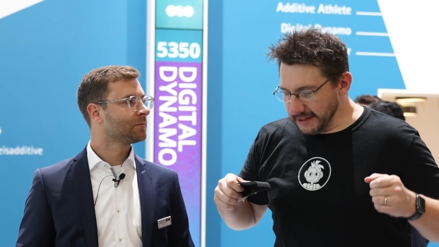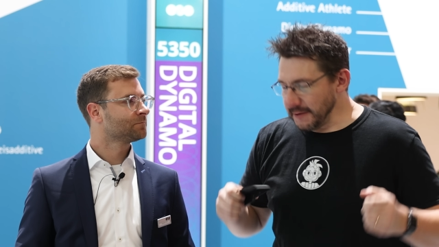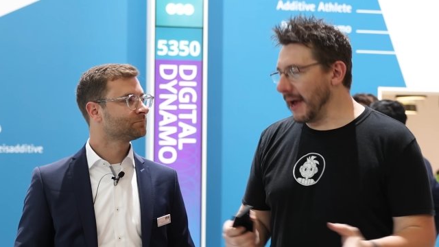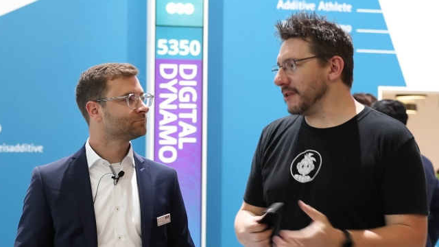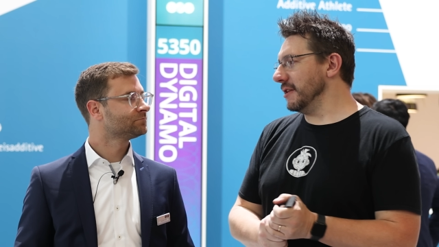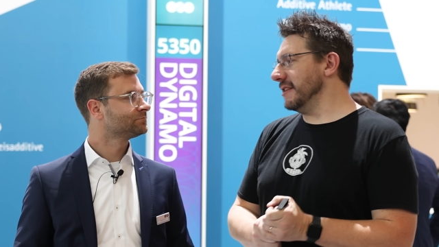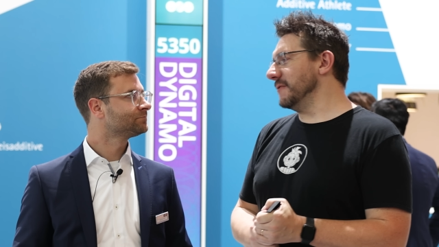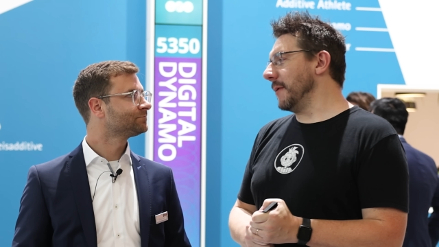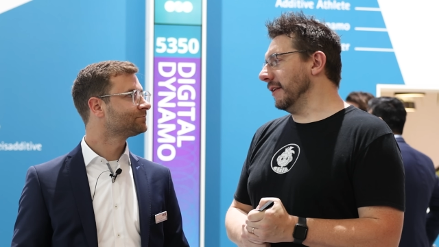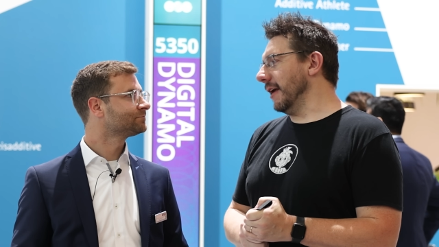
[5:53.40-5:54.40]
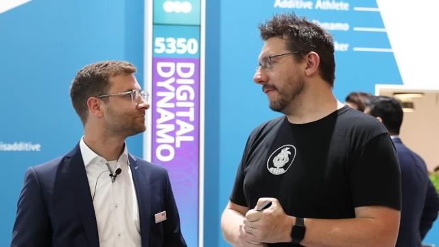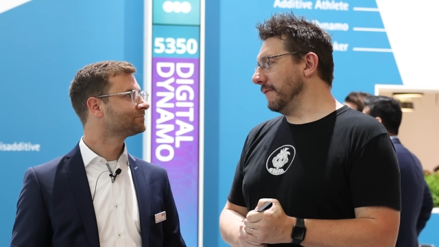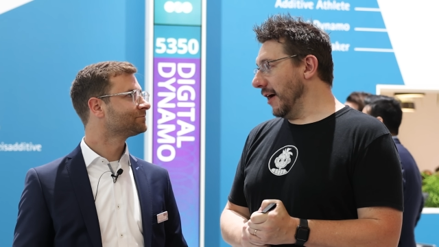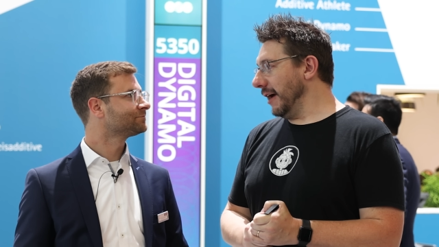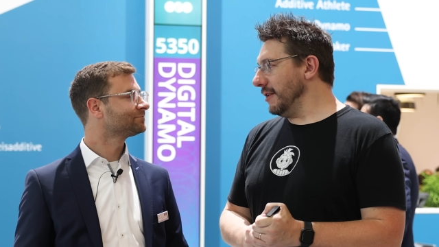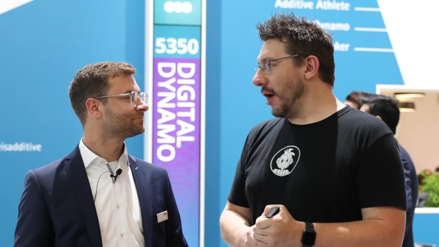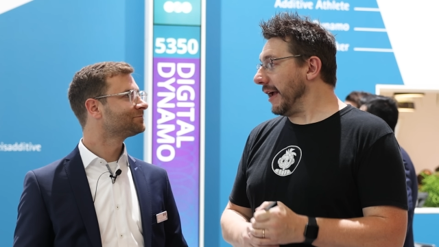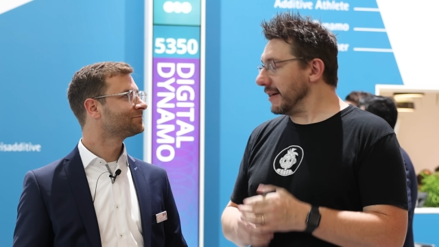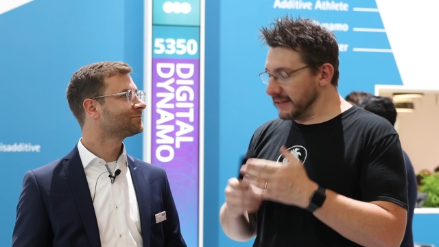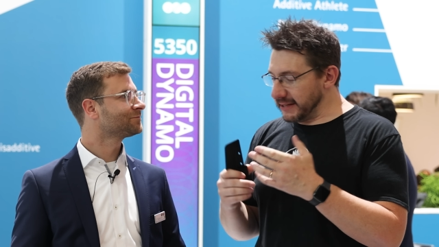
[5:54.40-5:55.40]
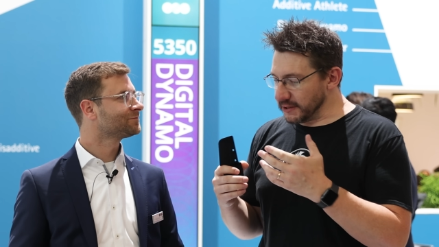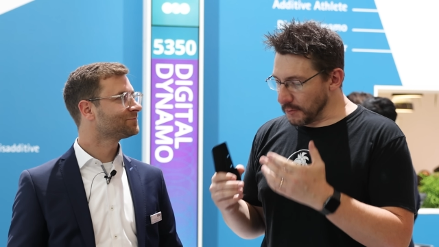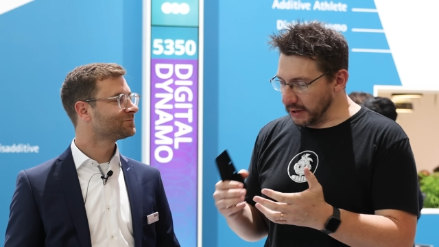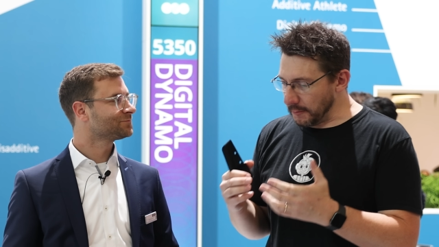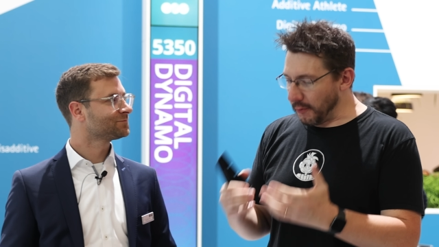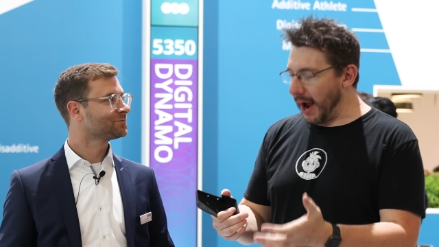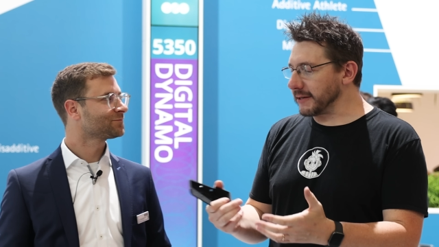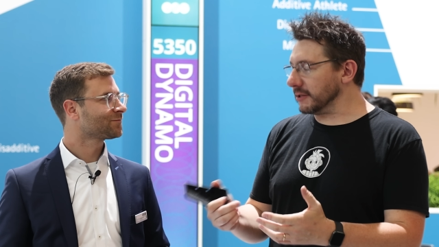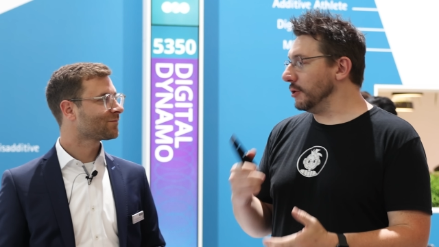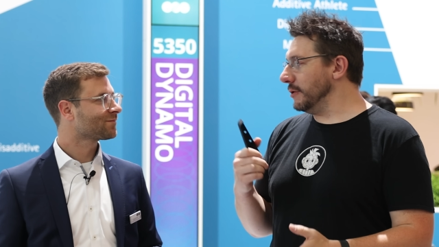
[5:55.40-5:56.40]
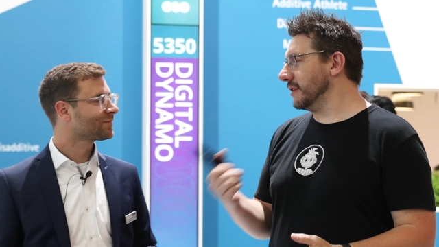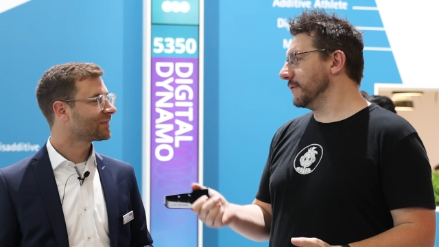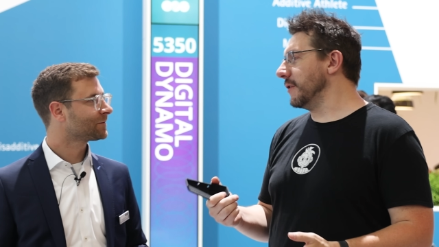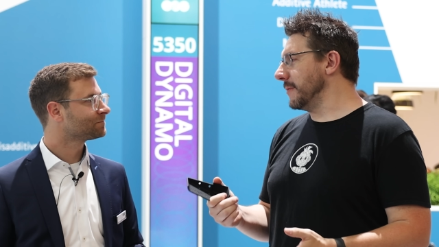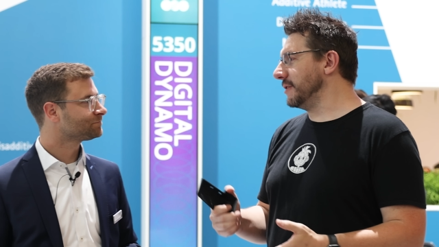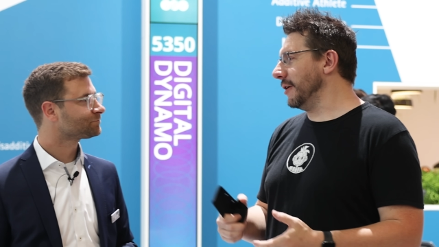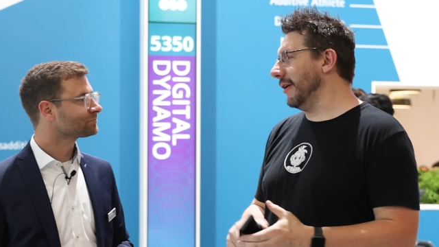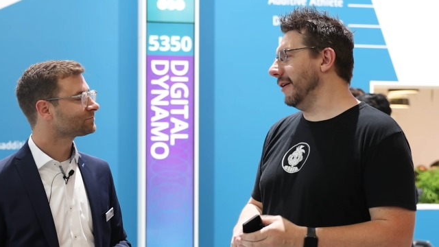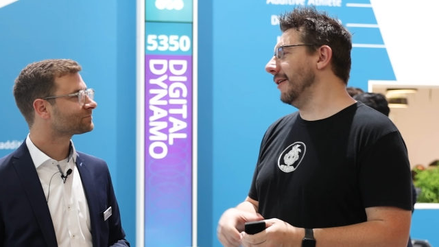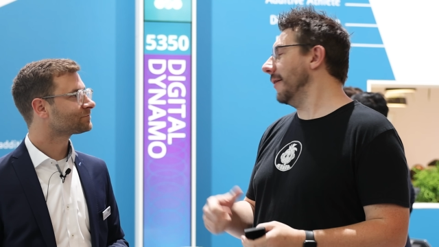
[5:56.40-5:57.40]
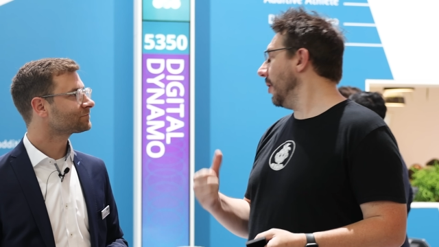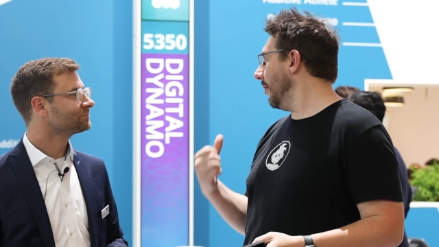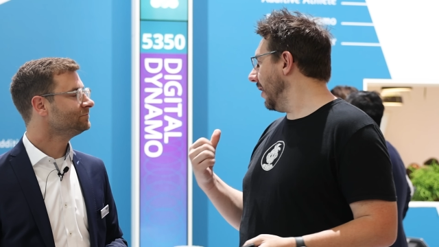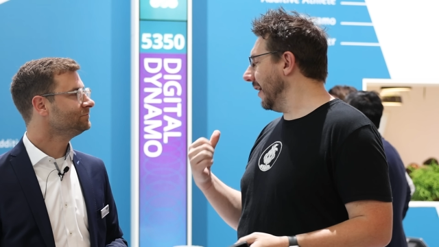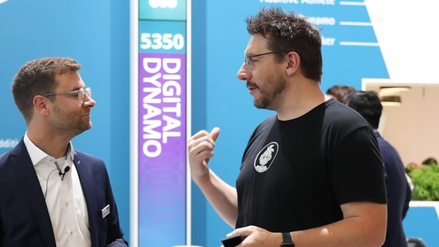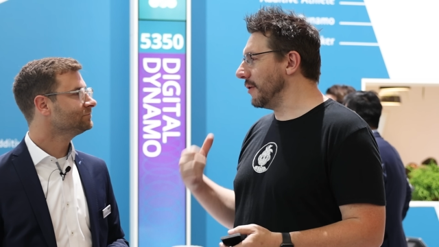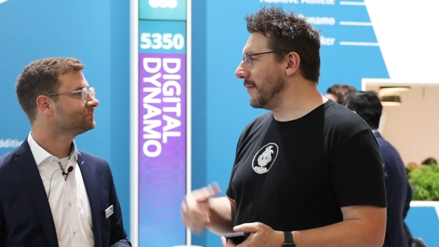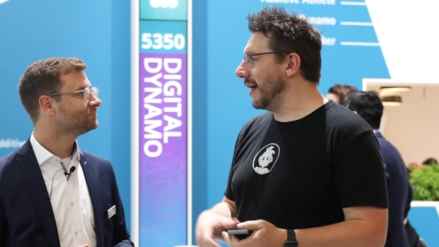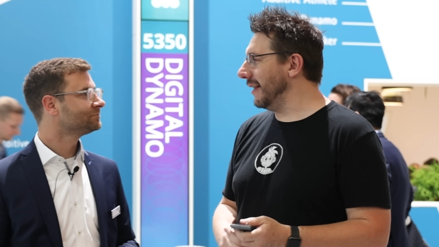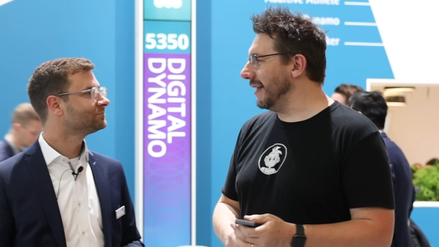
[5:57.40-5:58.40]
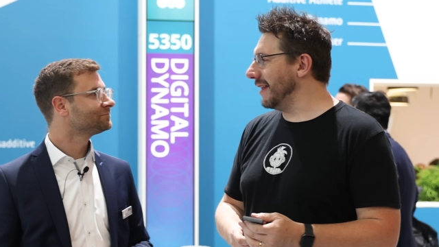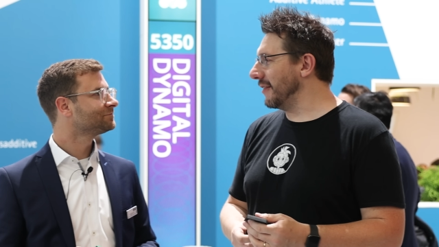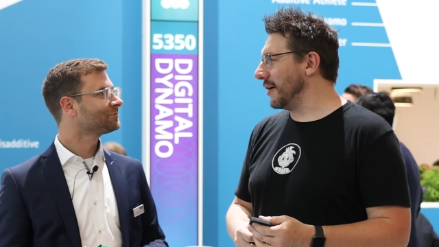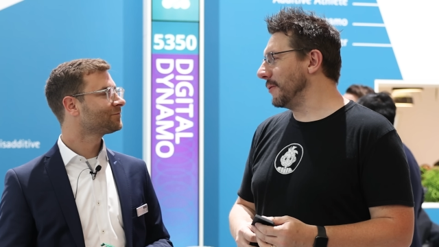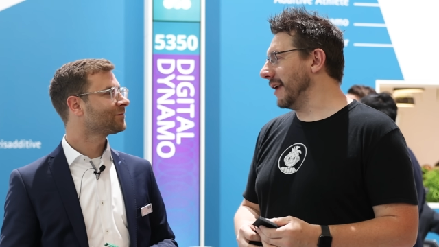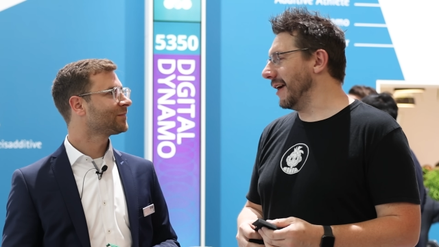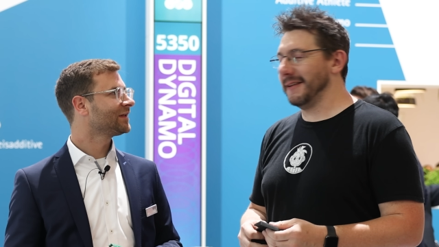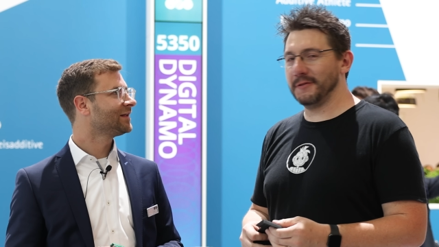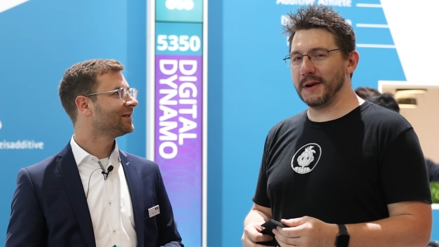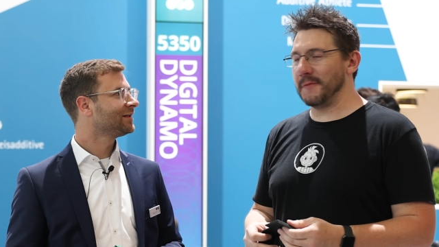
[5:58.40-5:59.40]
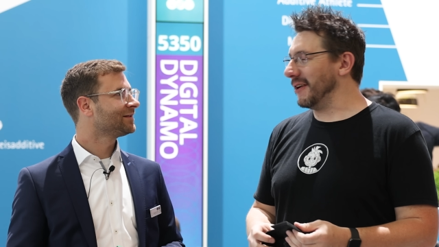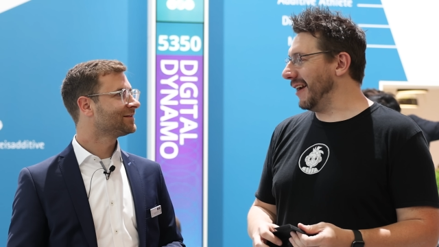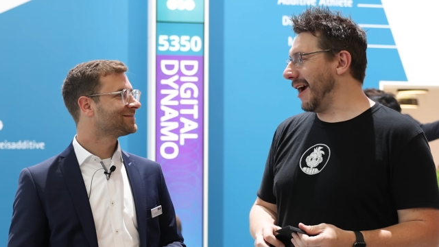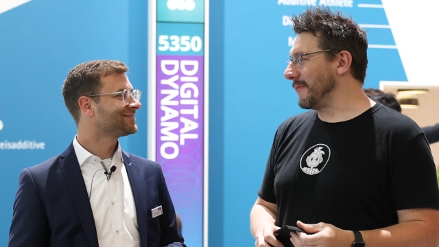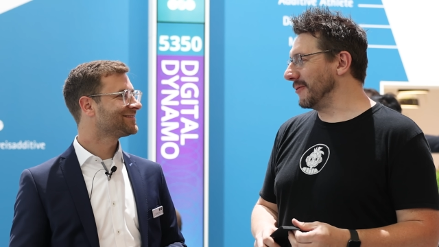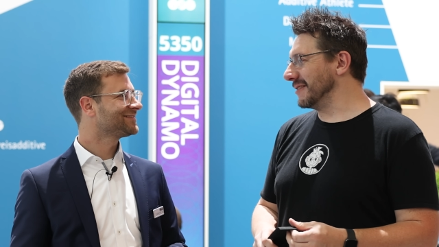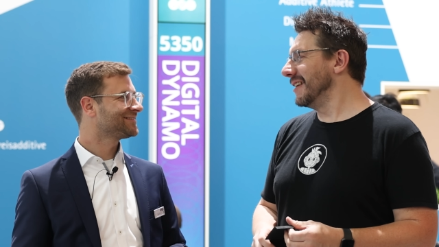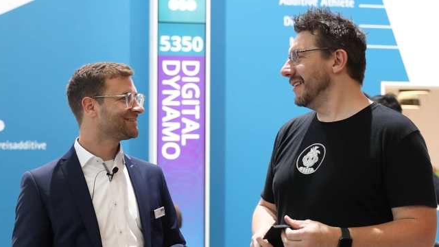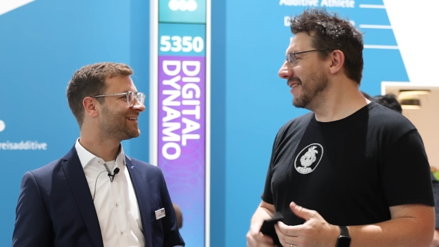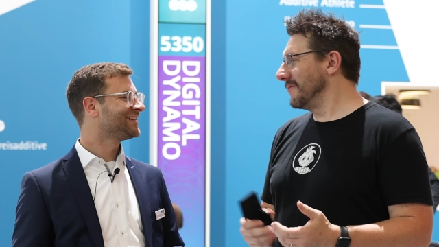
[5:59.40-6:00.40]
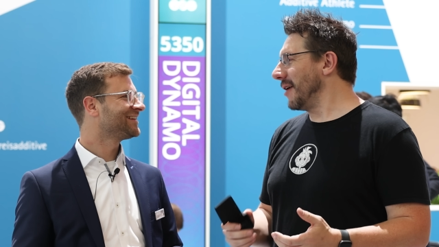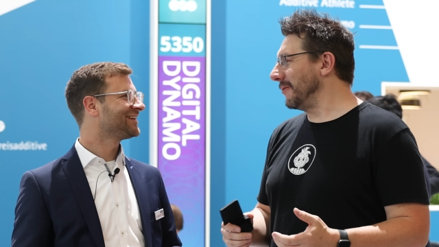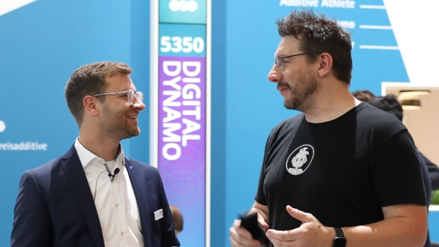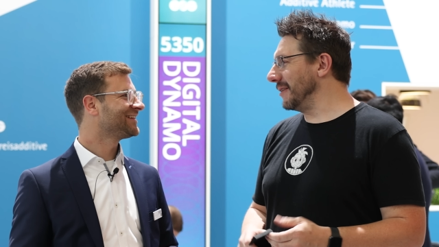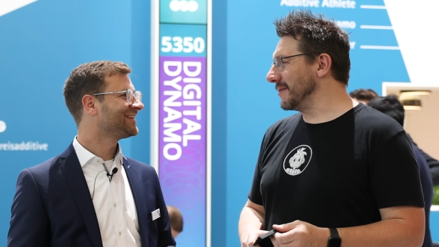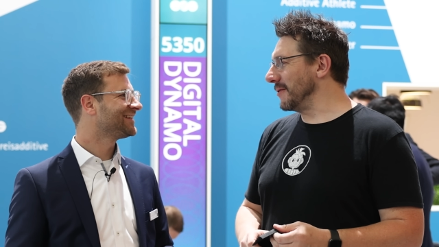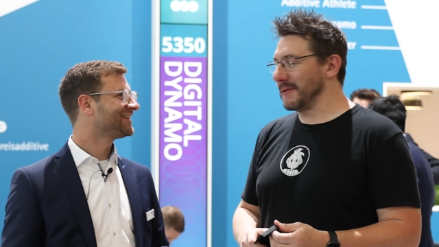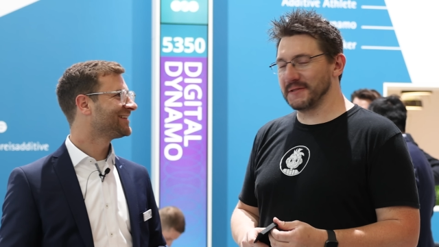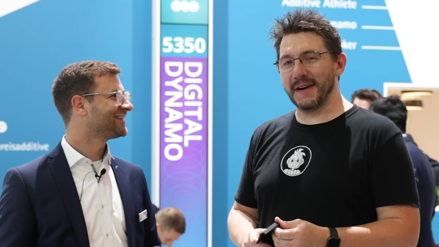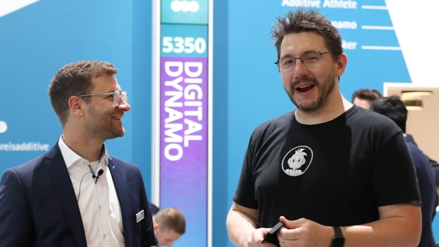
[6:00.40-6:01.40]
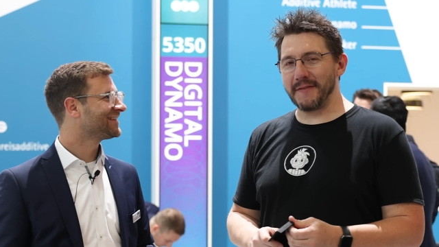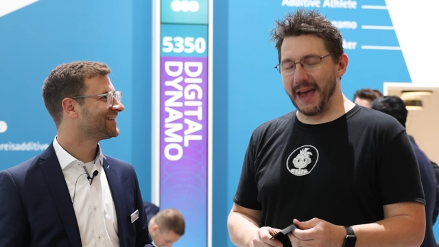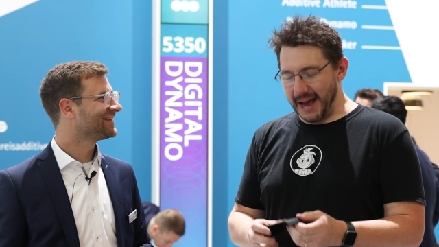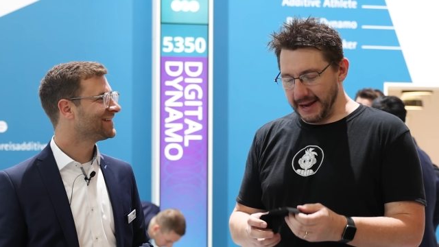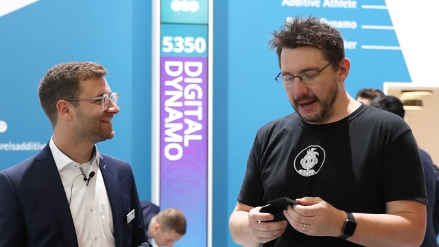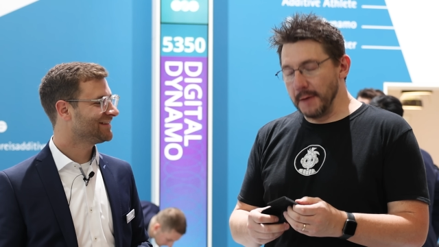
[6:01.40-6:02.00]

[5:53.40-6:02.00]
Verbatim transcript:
Speaker 1: Sebastian, this has been a lot of fun. I got to see some really practical uses for the material, although I got to admit, hitting that thing with that 3D printed hammer was probably some of the most fun I've had.